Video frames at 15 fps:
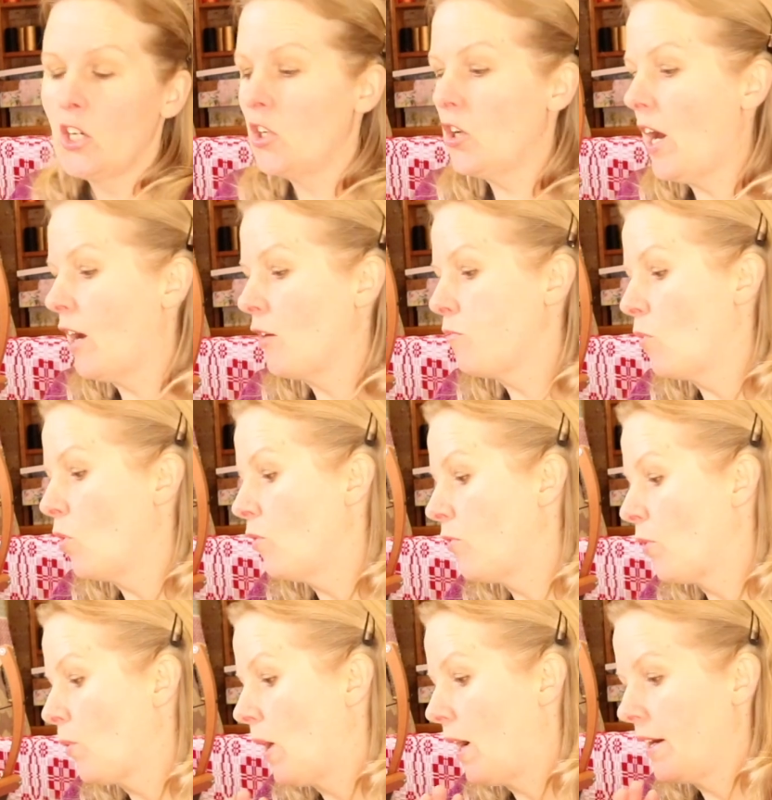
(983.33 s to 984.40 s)
You have more
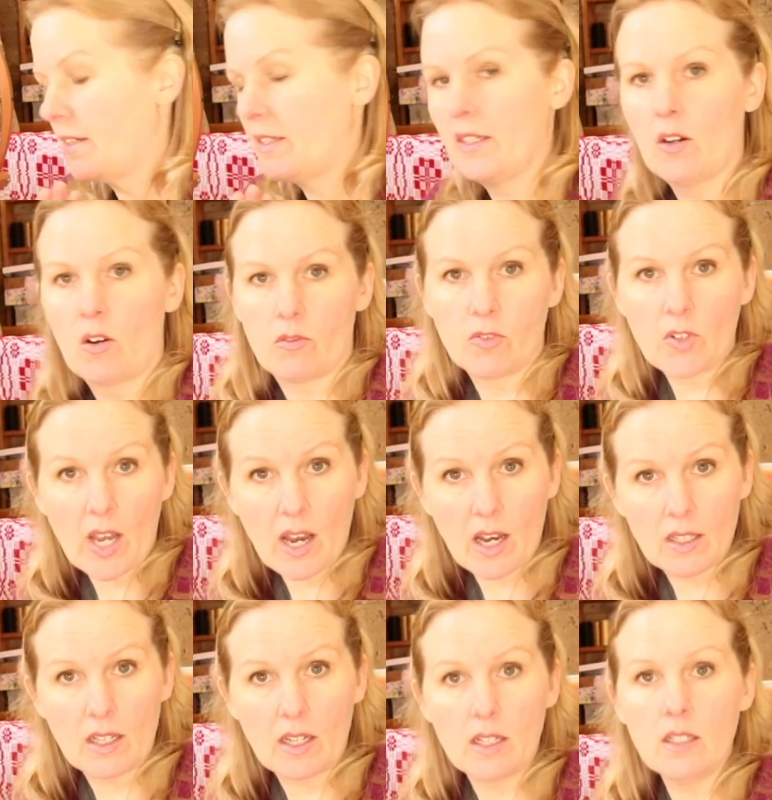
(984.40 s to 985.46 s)
variety of
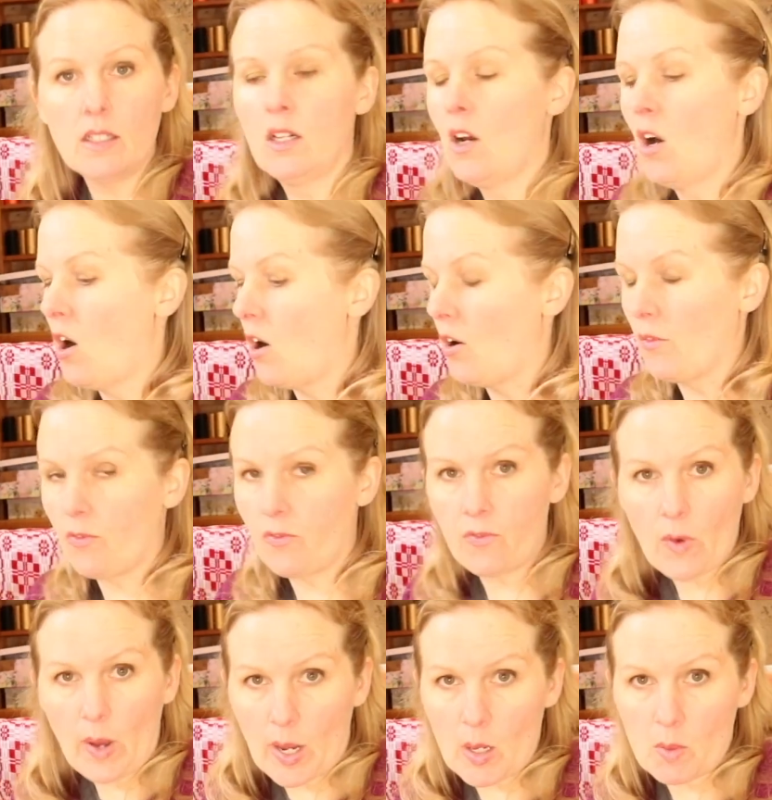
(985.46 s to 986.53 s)
color, of
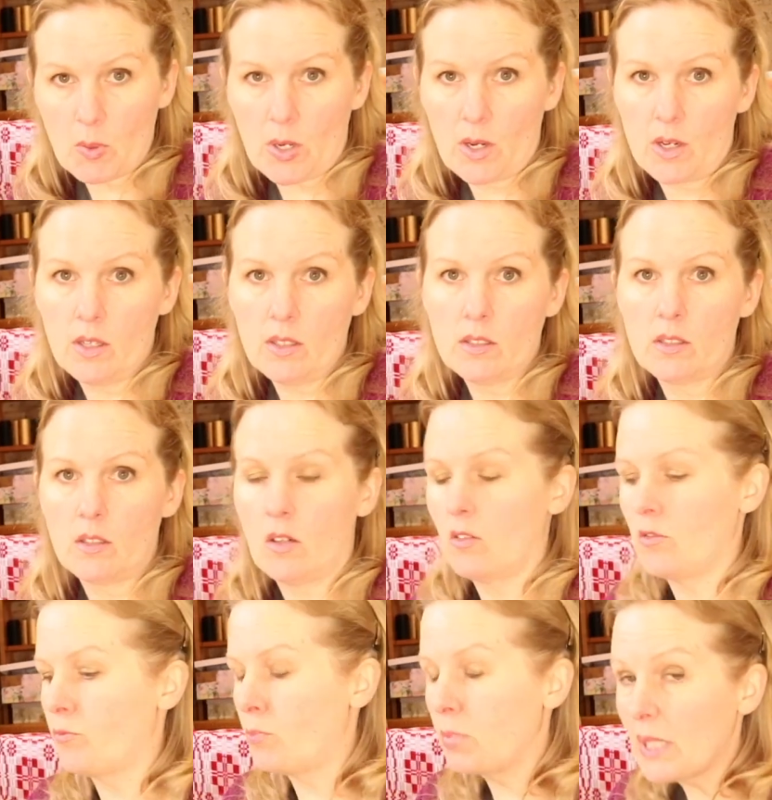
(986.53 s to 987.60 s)
fiber,
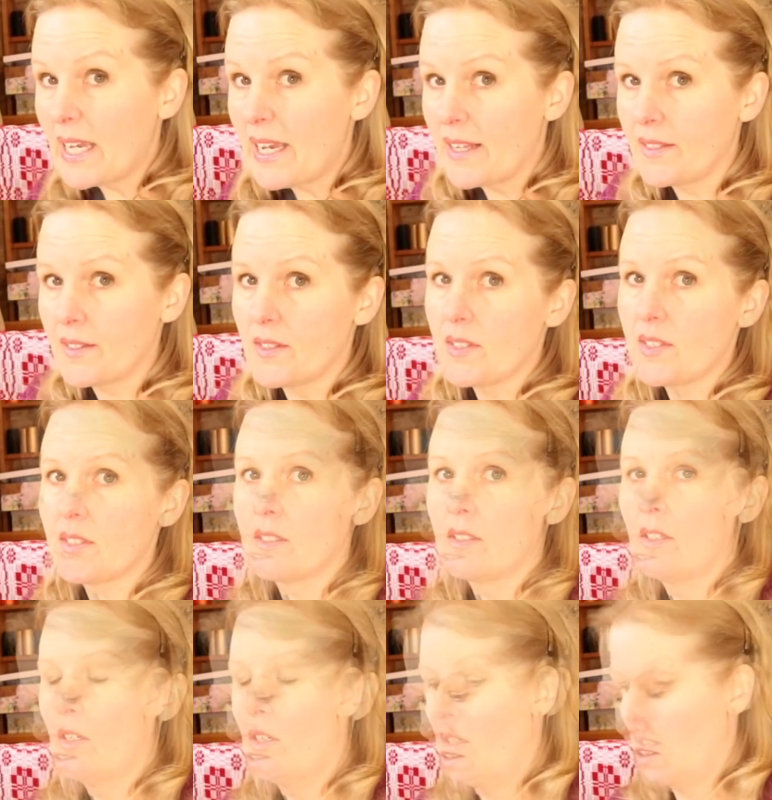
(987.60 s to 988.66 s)
of blends,
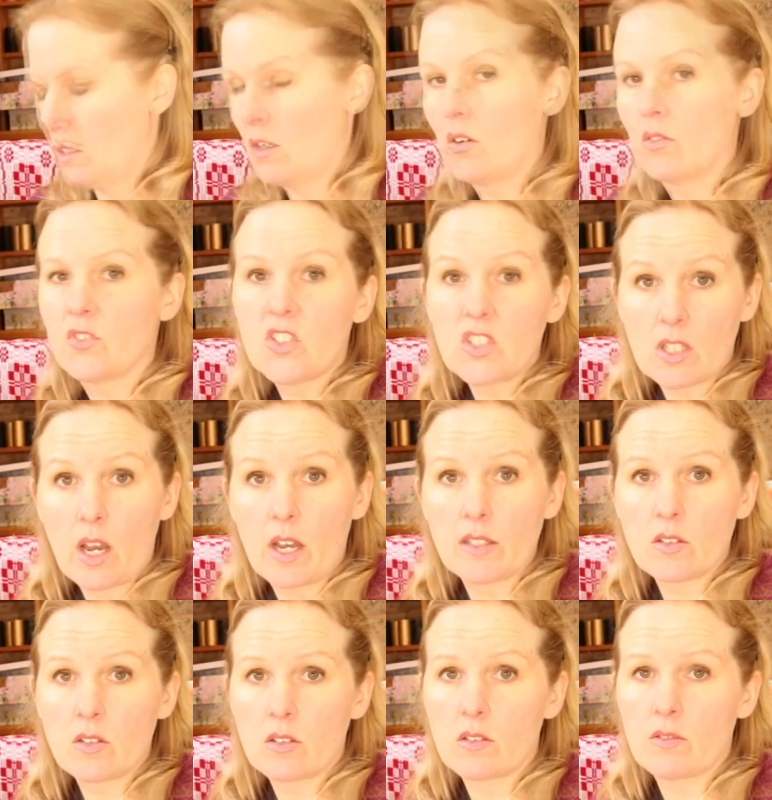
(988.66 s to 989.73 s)
of
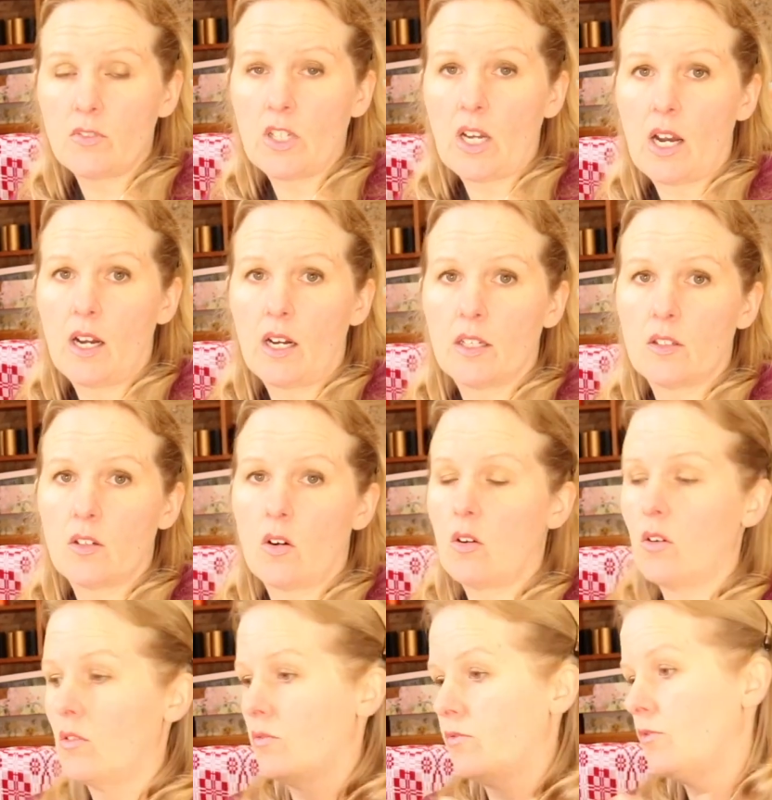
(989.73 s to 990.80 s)
sizes of yarn,
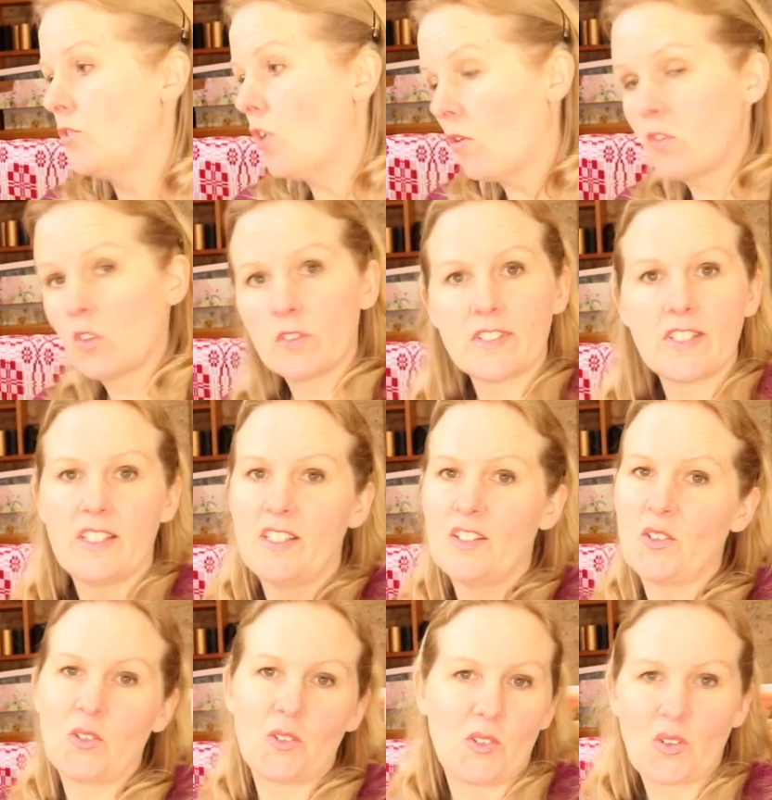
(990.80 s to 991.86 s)
of novelty
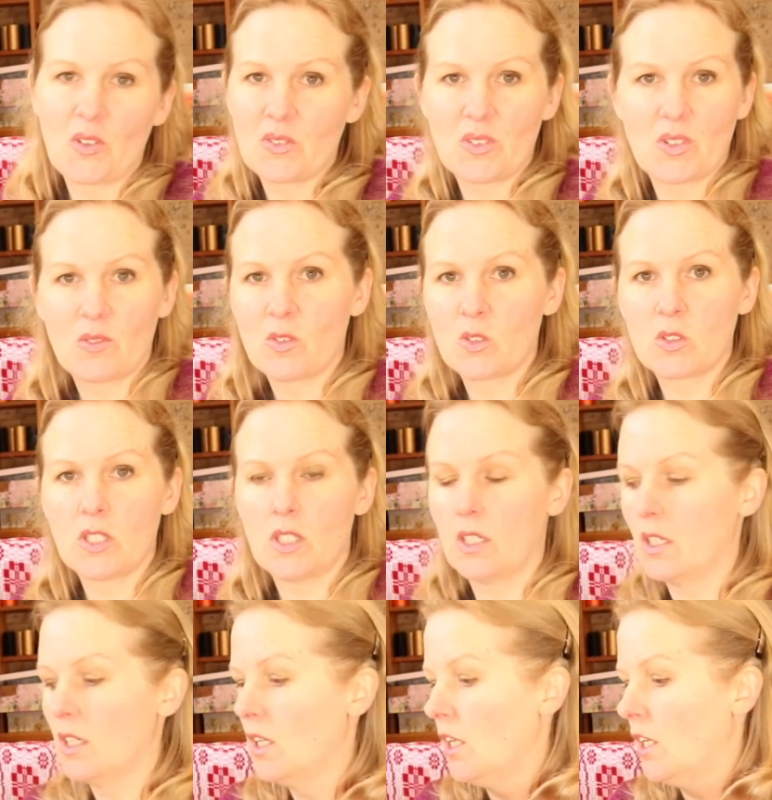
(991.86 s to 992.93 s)
or
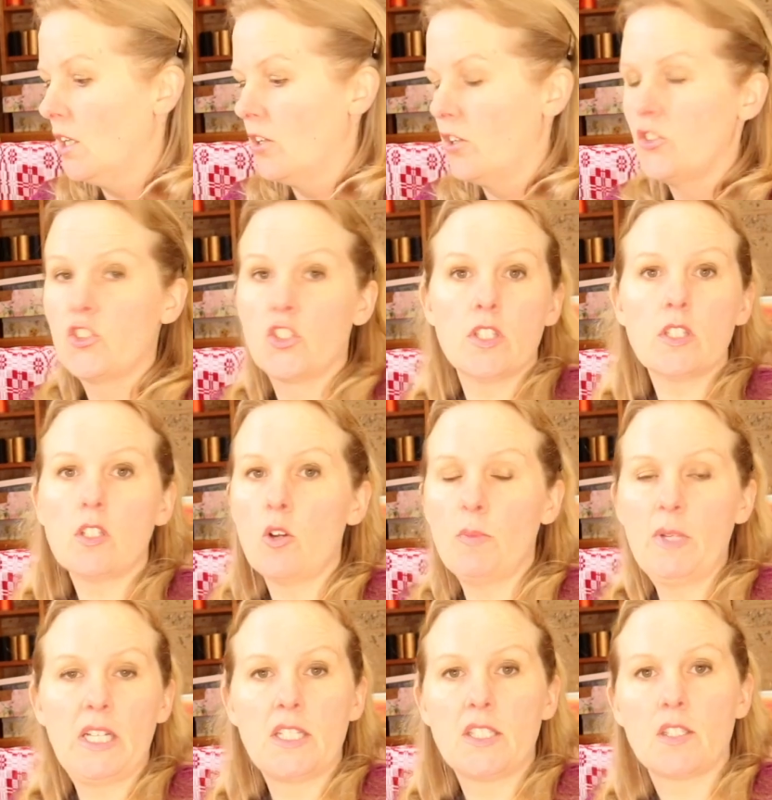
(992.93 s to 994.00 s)
non-novelty, just so
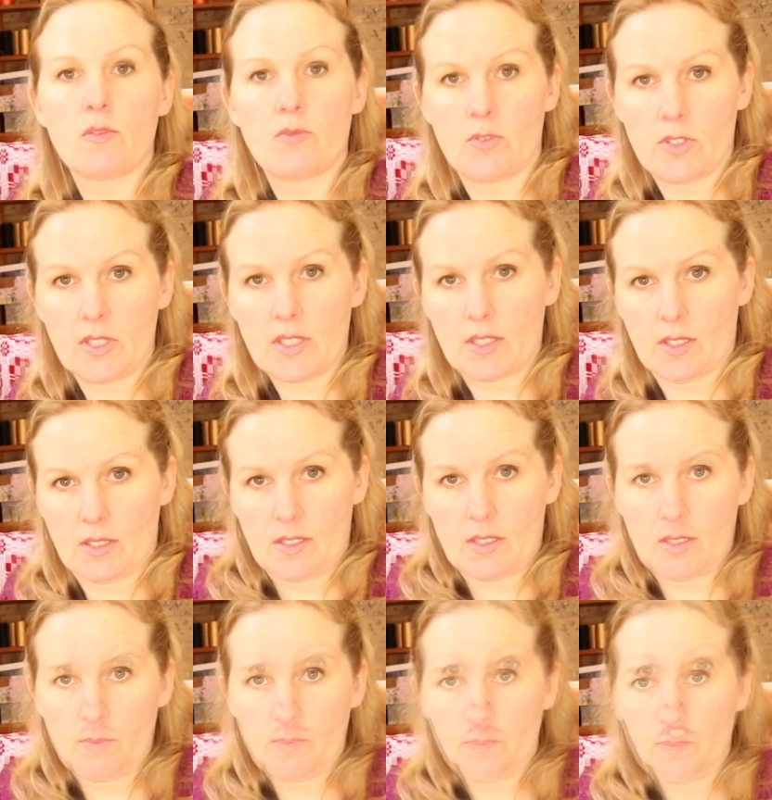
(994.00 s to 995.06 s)
many
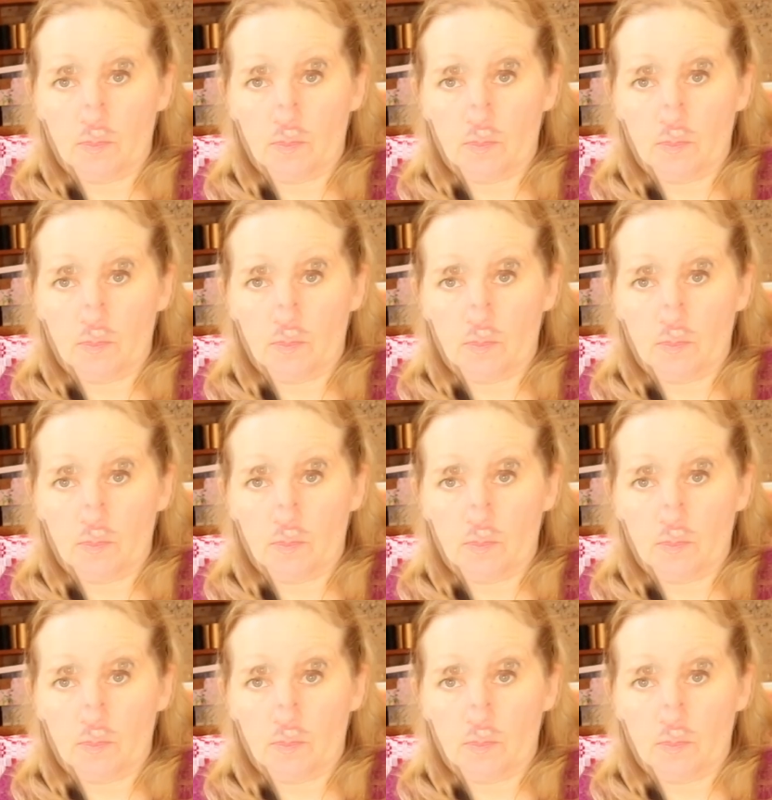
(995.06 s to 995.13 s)
differences.